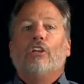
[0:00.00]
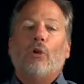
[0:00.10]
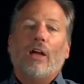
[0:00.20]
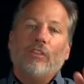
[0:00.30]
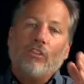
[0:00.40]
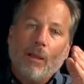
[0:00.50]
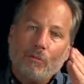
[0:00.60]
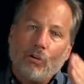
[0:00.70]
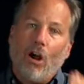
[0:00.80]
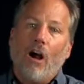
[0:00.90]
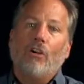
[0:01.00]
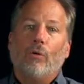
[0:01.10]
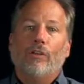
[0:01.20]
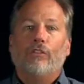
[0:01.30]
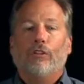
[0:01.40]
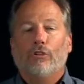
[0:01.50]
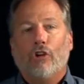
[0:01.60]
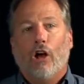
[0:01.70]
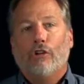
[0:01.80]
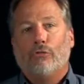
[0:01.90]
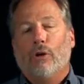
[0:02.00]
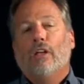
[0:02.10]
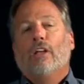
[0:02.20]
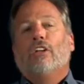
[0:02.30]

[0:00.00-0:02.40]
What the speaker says: You had the time of conquest under Joshua.